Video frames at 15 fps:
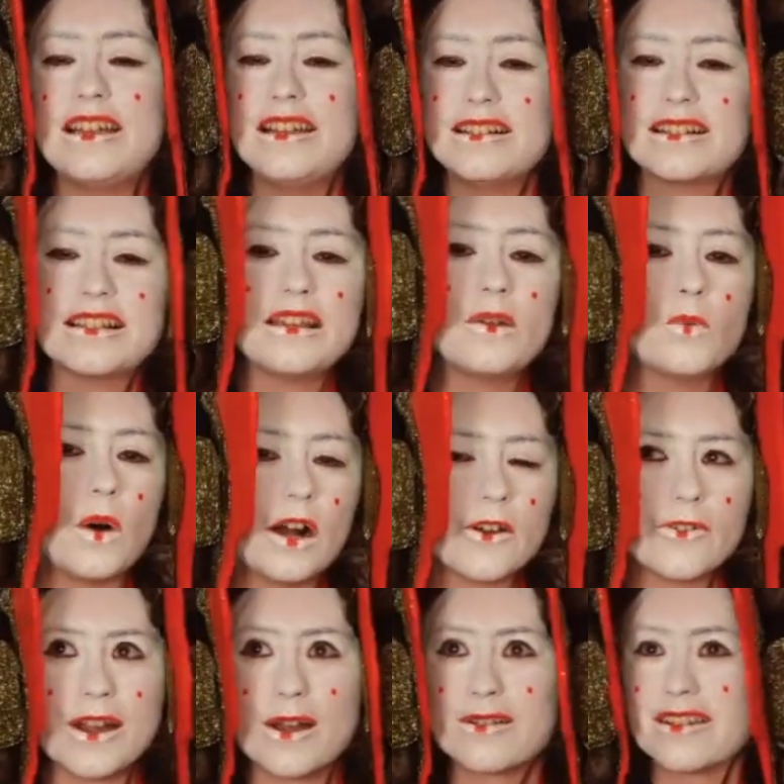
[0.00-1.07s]
easily
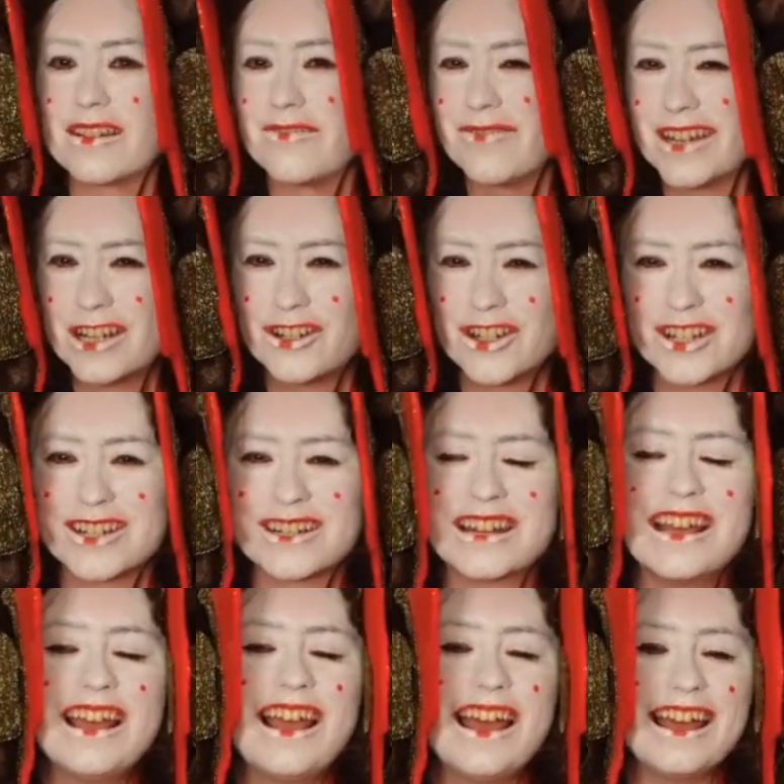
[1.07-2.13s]
walk around a
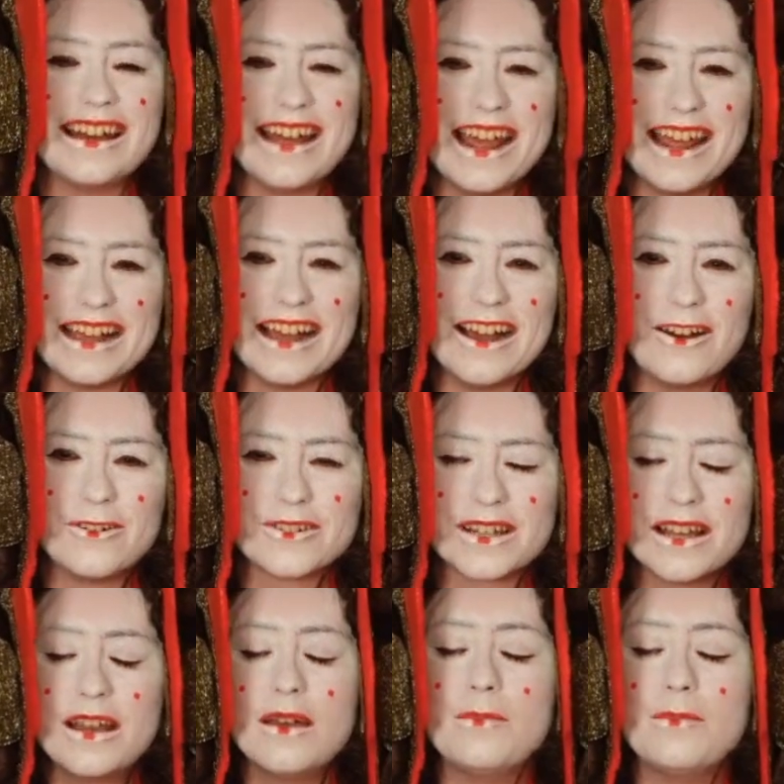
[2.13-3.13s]
convention and hang out,